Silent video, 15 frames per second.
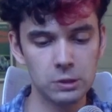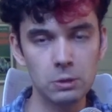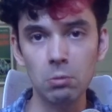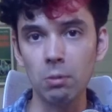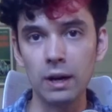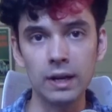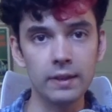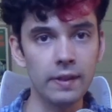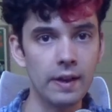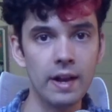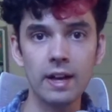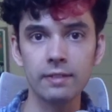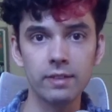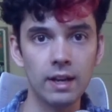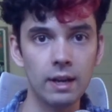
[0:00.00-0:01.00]
Why did that
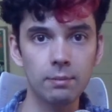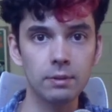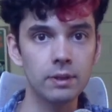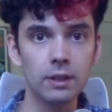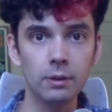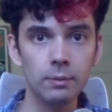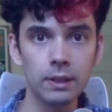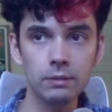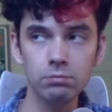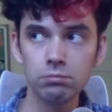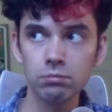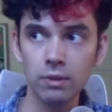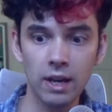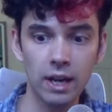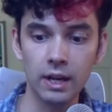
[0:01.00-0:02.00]
have to happen near me?
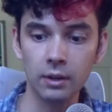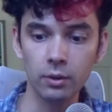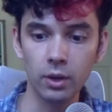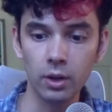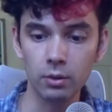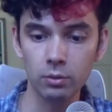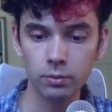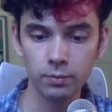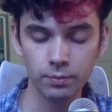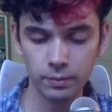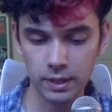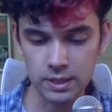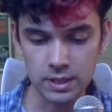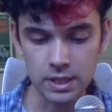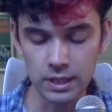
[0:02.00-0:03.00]
I don't know.
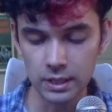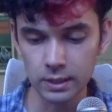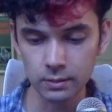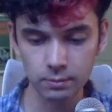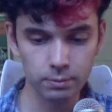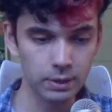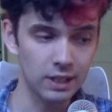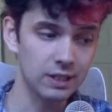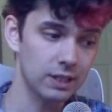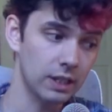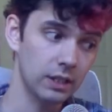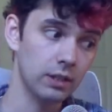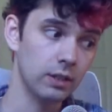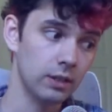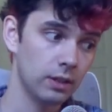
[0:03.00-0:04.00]
It didn't, but it
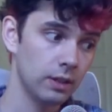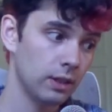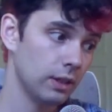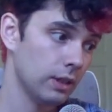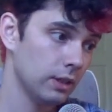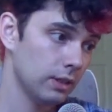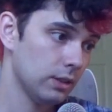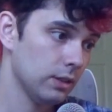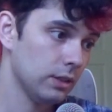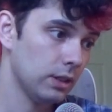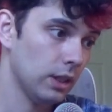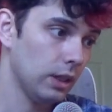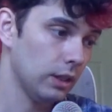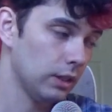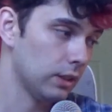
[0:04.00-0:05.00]
did.
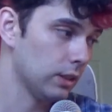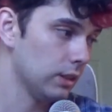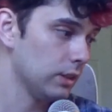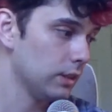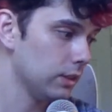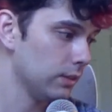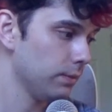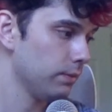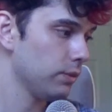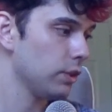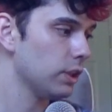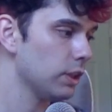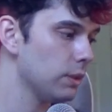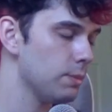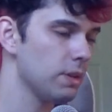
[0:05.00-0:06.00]
There
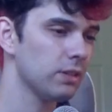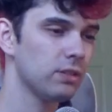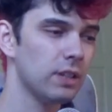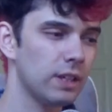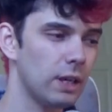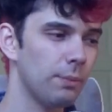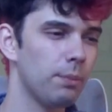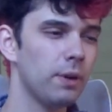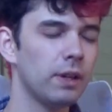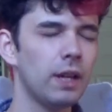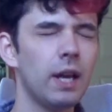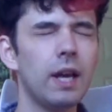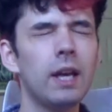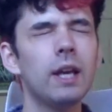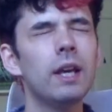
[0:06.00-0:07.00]
could have been a snake outbreak
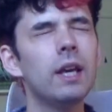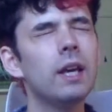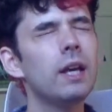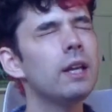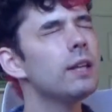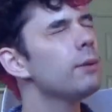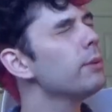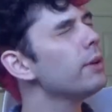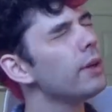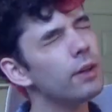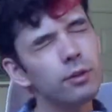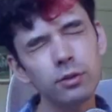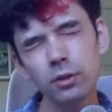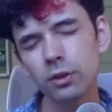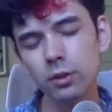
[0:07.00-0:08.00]
anywhere
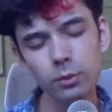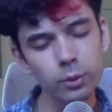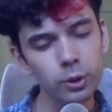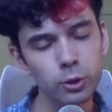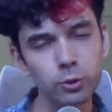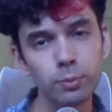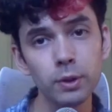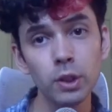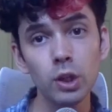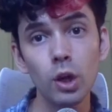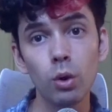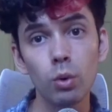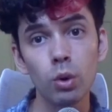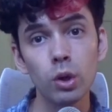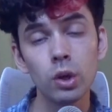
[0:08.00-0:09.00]
else in the world, but no.